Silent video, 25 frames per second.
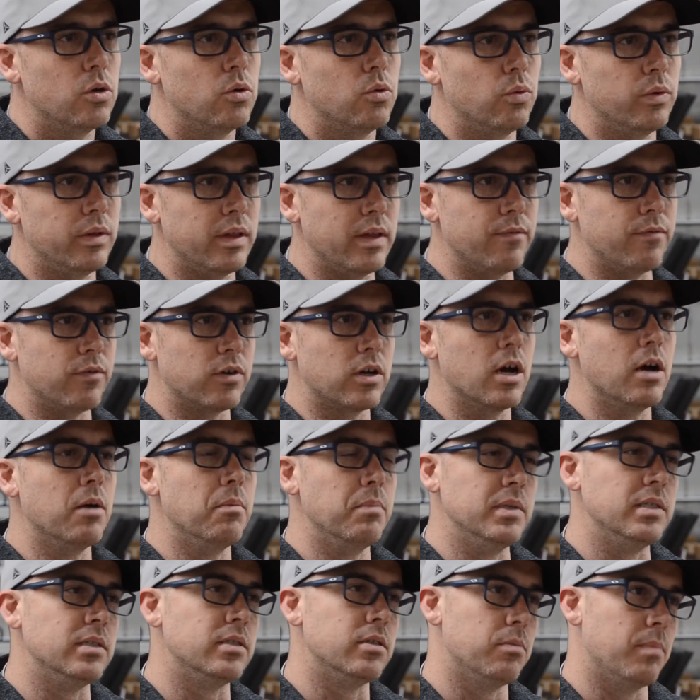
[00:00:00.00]
when they've
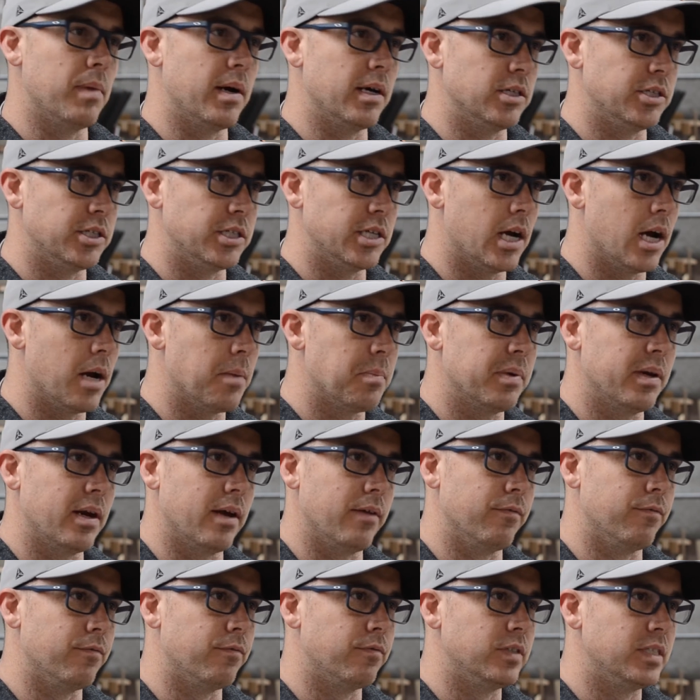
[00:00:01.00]
come into my shop and
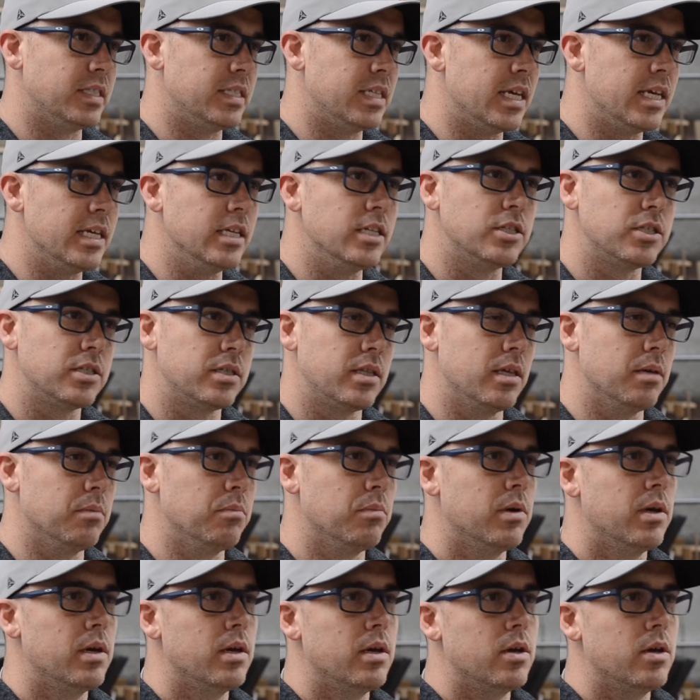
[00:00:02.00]
I've teach them